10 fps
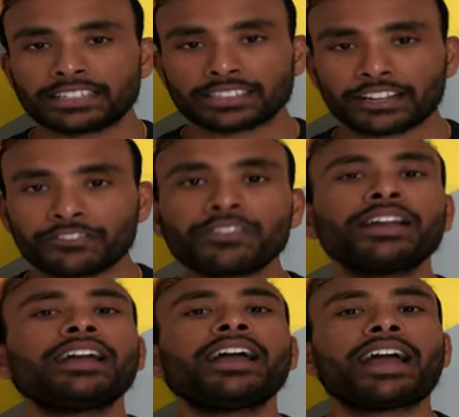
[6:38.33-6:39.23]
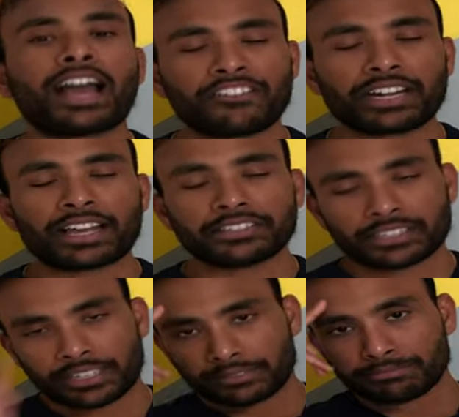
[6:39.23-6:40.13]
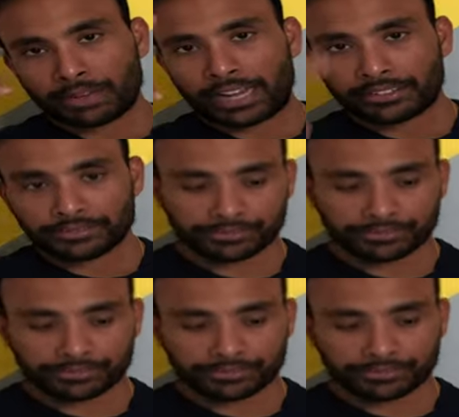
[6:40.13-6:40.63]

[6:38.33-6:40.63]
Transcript: safe, have a nice day. Bye.